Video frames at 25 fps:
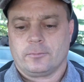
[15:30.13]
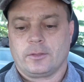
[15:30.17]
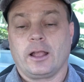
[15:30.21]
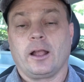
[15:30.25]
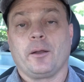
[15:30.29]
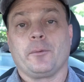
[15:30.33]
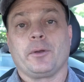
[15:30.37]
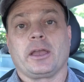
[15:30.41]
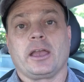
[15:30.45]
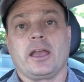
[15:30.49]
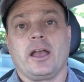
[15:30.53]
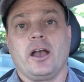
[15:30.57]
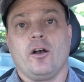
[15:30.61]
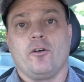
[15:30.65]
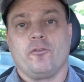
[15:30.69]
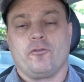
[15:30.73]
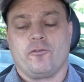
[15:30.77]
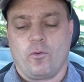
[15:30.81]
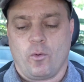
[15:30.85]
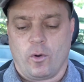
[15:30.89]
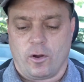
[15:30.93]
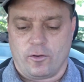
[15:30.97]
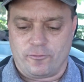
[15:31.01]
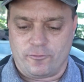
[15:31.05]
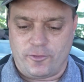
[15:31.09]
There we go.
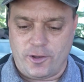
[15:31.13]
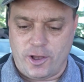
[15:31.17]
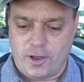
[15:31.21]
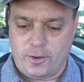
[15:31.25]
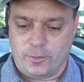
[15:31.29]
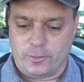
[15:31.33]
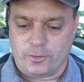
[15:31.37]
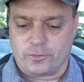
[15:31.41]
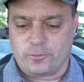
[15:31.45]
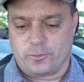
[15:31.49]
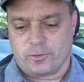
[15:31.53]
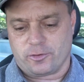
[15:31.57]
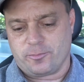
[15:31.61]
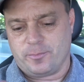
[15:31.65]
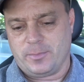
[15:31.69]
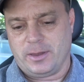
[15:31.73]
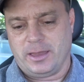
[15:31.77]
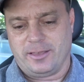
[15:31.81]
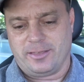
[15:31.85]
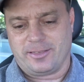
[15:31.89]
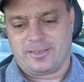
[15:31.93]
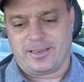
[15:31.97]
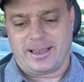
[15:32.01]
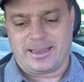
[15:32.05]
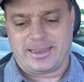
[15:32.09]
4 foes, which
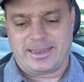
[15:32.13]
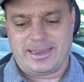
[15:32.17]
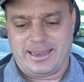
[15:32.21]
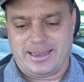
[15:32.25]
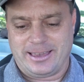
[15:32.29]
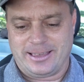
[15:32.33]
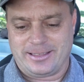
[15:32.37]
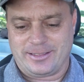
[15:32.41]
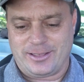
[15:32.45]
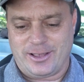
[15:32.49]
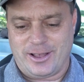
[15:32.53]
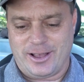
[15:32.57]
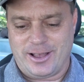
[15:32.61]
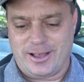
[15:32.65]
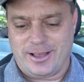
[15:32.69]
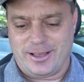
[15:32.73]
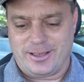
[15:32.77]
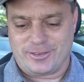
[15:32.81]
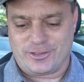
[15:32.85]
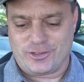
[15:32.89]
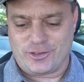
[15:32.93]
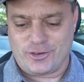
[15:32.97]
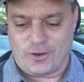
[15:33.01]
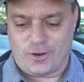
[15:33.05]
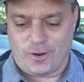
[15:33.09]
means I
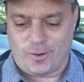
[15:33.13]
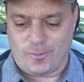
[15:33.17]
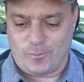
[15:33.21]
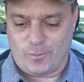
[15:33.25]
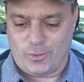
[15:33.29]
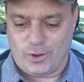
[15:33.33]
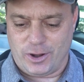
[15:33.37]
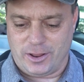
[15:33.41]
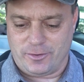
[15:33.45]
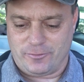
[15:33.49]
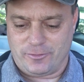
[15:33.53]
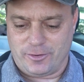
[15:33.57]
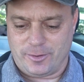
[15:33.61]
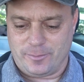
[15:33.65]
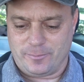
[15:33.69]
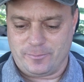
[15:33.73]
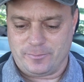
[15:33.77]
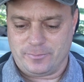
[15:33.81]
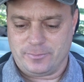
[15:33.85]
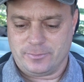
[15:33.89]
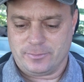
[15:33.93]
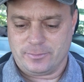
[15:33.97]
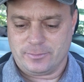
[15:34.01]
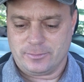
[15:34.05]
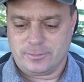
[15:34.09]
can't charm one of
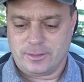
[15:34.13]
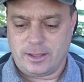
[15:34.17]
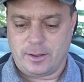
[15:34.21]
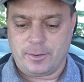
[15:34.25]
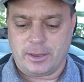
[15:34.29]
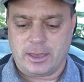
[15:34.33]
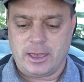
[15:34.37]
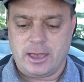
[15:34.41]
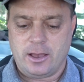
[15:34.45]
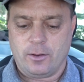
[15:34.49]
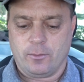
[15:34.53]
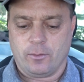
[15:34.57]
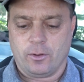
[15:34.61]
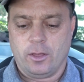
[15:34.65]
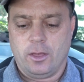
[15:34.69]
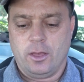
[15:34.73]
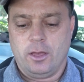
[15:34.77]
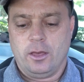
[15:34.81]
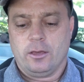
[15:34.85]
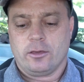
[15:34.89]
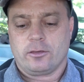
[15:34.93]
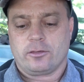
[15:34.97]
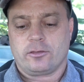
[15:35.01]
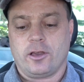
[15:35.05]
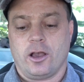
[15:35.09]
them. There we go.
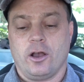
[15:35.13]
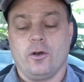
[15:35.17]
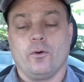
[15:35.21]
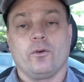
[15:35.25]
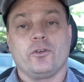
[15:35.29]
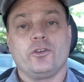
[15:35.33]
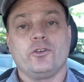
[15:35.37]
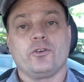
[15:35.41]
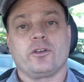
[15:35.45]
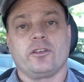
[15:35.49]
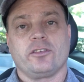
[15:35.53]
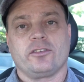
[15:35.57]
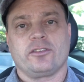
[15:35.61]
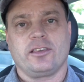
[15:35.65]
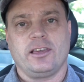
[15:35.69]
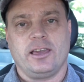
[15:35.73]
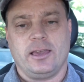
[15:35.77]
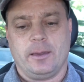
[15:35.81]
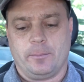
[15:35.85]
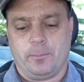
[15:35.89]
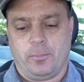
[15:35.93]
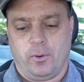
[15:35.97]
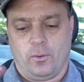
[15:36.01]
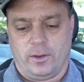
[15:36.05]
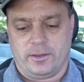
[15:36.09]
So you can
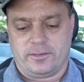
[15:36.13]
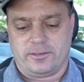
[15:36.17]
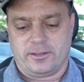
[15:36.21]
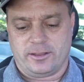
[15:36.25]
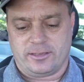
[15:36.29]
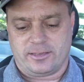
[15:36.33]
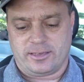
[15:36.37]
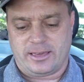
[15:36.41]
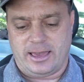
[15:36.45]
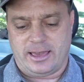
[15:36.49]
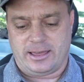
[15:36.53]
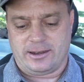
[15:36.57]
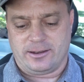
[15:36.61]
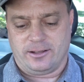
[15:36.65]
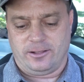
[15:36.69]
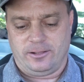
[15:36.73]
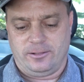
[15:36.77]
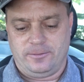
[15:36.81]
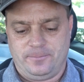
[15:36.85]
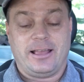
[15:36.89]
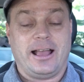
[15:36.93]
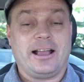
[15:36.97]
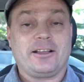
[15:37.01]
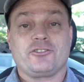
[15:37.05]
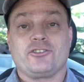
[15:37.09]
see Poisonous
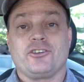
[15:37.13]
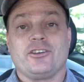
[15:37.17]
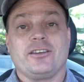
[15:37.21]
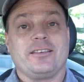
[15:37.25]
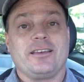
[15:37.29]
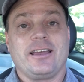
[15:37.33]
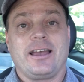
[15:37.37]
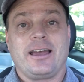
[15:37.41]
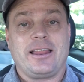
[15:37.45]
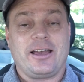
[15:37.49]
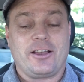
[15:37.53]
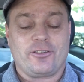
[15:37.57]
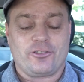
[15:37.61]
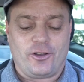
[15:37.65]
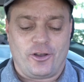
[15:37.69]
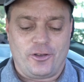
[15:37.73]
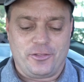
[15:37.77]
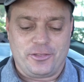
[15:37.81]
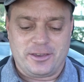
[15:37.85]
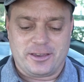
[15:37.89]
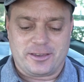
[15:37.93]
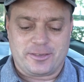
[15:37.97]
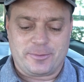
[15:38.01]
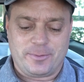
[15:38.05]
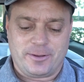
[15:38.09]
Candle. Actually, it has all
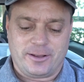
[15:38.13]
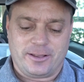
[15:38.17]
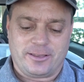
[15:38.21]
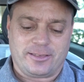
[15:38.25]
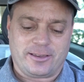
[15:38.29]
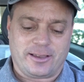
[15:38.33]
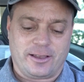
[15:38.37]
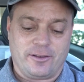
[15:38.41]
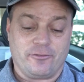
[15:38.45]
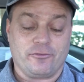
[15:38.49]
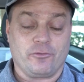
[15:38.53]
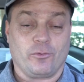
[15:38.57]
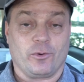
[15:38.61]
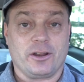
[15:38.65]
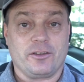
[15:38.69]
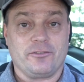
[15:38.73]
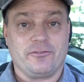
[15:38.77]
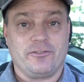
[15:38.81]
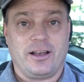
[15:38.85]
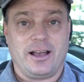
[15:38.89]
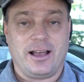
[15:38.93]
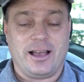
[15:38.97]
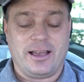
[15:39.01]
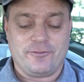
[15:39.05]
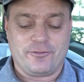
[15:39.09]
the experience. I got
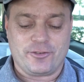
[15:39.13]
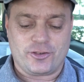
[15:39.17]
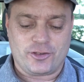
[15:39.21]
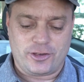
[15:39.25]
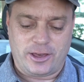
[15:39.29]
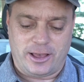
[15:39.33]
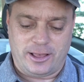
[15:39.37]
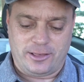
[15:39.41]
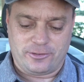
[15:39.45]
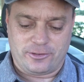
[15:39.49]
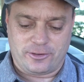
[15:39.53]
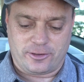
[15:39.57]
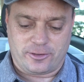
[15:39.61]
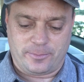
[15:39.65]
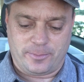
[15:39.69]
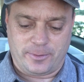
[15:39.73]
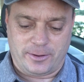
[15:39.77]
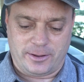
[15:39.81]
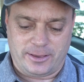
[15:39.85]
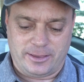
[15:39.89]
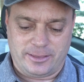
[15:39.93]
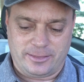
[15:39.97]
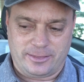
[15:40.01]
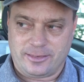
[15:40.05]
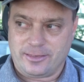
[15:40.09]
45 challenge
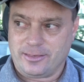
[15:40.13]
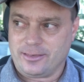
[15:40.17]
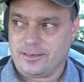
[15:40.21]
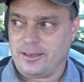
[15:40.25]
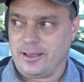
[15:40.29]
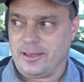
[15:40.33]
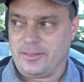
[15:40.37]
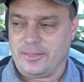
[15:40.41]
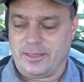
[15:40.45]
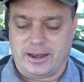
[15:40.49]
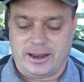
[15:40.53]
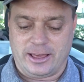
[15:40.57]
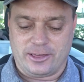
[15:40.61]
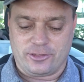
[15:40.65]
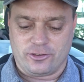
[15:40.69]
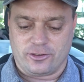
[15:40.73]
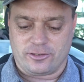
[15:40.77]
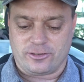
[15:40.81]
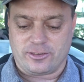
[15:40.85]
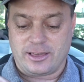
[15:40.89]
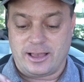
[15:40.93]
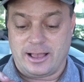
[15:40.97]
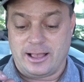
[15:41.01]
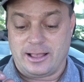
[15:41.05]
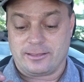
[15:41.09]
experience, and then I
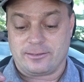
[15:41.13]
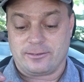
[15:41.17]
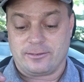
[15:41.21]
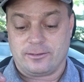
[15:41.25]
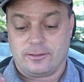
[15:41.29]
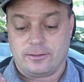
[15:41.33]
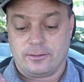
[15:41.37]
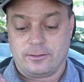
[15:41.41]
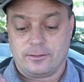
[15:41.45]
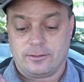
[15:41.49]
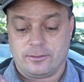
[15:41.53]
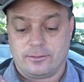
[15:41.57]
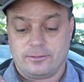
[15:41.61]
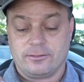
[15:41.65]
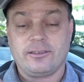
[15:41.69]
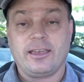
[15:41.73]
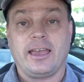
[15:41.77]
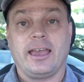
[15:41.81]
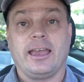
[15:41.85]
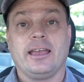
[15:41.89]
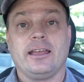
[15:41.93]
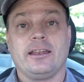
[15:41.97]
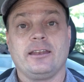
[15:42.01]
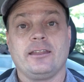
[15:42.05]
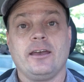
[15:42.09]
just got
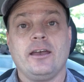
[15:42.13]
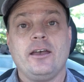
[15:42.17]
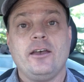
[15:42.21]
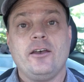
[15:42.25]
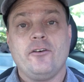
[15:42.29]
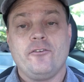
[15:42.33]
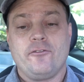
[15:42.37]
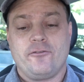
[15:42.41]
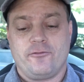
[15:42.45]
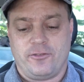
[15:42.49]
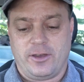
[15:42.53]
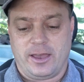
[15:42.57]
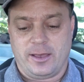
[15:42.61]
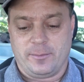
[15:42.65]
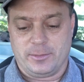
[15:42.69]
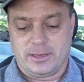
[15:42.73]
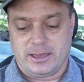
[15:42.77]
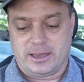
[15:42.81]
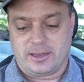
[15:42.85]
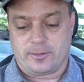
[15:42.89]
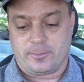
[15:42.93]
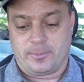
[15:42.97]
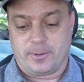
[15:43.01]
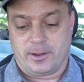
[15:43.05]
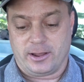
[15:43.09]
10
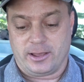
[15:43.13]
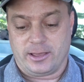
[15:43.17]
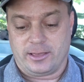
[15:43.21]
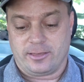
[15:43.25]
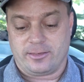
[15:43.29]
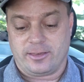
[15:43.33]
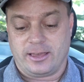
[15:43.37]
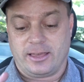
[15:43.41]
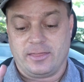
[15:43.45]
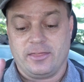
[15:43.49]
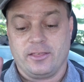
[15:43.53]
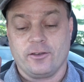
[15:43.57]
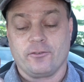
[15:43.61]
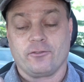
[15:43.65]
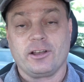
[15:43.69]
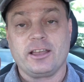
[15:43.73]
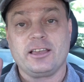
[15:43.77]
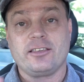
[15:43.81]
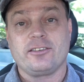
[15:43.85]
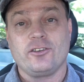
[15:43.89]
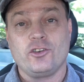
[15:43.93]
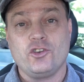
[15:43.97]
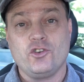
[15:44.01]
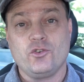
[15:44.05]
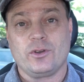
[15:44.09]
family experience. And the
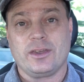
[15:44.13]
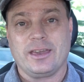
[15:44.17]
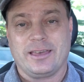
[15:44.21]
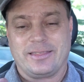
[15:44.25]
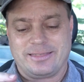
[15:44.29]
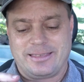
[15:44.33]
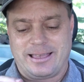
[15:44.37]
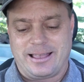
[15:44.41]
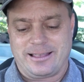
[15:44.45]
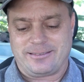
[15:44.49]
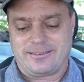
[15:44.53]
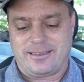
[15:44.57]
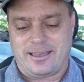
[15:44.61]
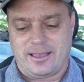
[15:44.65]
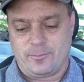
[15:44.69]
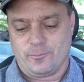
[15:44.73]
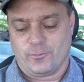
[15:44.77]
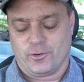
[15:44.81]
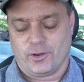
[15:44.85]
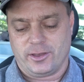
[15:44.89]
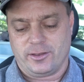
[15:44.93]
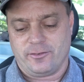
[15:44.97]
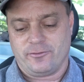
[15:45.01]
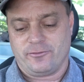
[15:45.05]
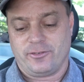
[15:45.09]
reason you get that 10
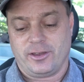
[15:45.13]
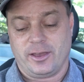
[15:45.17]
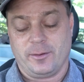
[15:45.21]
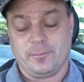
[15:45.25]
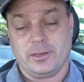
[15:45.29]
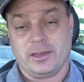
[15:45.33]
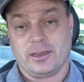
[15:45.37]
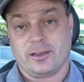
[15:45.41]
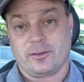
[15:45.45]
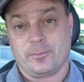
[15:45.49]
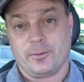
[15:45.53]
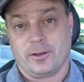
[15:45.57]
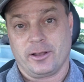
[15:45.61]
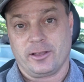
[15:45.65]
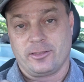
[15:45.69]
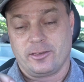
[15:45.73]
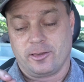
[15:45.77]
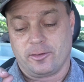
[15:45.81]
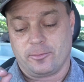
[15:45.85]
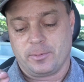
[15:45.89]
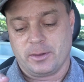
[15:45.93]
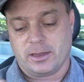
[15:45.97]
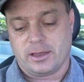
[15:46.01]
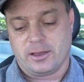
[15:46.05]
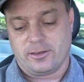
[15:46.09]
brilliant family experience
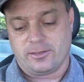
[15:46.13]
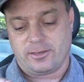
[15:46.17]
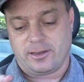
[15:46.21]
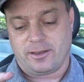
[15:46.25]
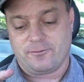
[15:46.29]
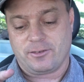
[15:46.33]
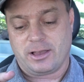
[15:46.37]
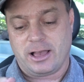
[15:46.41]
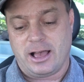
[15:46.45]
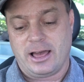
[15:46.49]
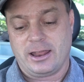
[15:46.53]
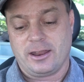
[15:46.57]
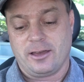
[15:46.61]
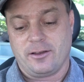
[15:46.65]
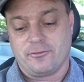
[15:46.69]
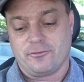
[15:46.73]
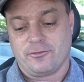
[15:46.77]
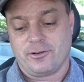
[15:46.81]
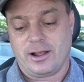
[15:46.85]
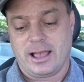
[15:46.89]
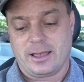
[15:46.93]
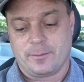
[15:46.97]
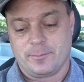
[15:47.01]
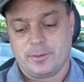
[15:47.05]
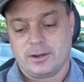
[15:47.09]
is because I've got a
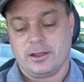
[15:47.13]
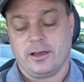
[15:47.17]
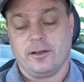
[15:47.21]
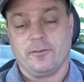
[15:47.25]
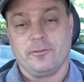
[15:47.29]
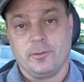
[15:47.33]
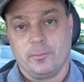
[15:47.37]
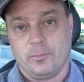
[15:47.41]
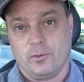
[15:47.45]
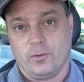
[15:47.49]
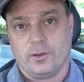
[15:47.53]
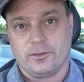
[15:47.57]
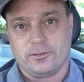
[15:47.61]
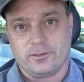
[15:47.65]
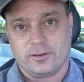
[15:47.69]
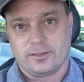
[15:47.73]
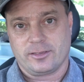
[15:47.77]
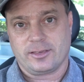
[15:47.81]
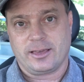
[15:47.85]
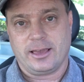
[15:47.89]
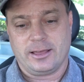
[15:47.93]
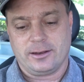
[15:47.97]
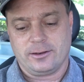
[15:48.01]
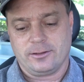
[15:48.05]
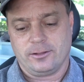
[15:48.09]
fragment of the
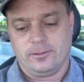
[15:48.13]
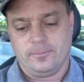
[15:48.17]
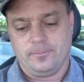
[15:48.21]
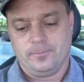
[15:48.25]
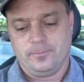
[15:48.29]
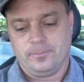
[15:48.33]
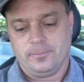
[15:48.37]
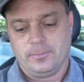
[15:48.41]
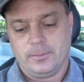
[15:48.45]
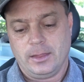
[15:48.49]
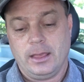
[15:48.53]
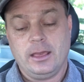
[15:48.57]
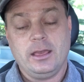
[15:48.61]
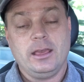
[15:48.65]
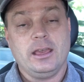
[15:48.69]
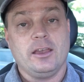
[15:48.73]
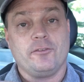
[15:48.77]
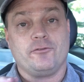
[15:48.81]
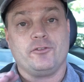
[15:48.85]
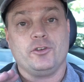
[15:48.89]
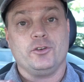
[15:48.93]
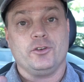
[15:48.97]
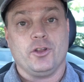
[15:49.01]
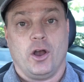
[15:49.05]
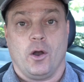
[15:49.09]
Poisonous Candle.
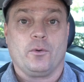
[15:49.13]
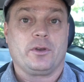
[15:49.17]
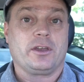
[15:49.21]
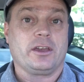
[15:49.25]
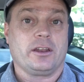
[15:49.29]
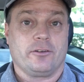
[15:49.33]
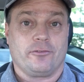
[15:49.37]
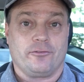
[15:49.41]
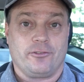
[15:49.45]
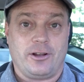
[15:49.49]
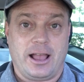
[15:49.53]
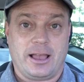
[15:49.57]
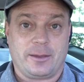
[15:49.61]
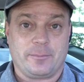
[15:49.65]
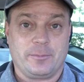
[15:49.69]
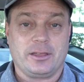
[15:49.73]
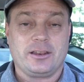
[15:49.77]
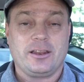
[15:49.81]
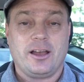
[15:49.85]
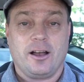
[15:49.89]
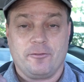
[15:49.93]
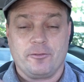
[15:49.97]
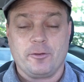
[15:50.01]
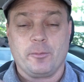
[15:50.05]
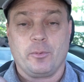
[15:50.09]
If you don't get a
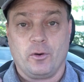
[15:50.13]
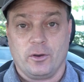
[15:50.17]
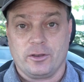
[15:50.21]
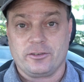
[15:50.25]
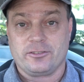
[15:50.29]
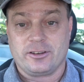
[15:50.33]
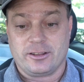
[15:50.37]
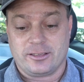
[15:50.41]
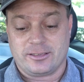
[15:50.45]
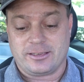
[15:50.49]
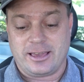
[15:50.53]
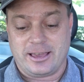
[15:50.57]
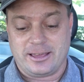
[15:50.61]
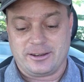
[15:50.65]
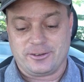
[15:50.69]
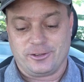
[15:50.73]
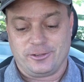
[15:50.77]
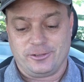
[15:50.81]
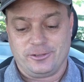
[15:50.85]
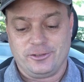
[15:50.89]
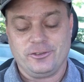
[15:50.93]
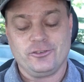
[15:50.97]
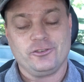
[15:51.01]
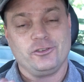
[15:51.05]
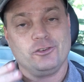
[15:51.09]
fragment of the Poisonous
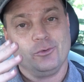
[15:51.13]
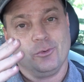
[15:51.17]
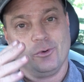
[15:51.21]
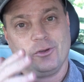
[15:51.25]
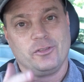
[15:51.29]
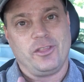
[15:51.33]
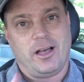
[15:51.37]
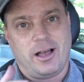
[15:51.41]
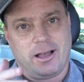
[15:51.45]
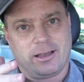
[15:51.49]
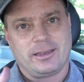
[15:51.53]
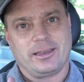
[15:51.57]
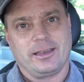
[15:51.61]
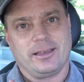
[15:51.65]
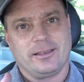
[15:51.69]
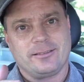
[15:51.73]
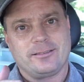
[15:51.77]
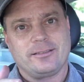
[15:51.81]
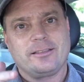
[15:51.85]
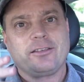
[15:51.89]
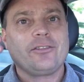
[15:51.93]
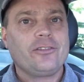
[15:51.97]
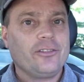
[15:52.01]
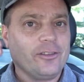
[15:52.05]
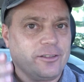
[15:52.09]
Candle, you will not get
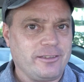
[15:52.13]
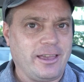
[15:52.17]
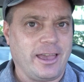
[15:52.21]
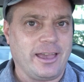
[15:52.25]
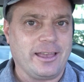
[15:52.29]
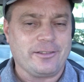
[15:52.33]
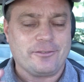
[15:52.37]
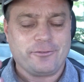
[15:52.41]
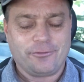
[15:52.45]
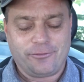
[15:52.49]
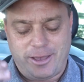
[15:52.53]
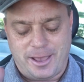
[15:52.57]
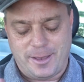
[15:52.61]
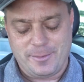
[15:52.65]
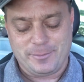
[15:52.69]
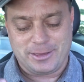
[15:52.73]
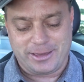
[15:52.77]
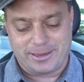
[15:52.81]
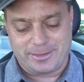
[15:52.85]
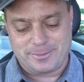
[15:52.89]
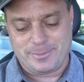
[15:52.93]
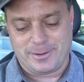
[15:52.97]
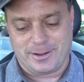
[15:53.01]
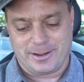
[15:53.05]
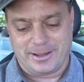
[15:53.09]
the 10
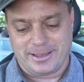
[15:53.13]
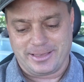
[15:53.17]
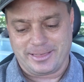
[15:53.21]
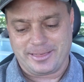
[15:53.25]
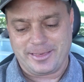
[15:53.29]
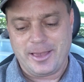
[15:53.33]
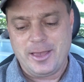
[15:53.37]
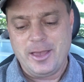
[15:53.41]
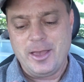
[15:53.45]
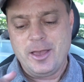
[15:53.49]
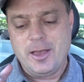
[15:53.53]
family experience.